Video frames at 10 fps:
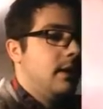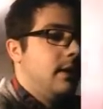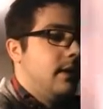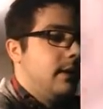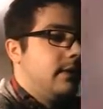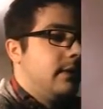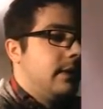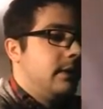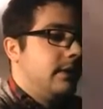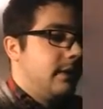That's all
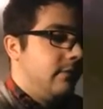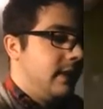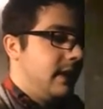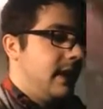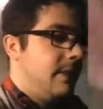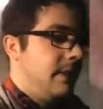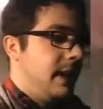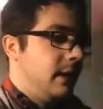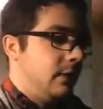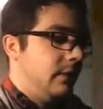the good stuff we got in that
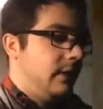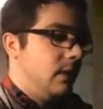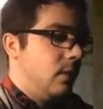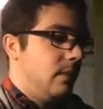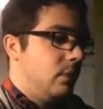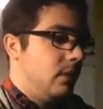pack. So we've got one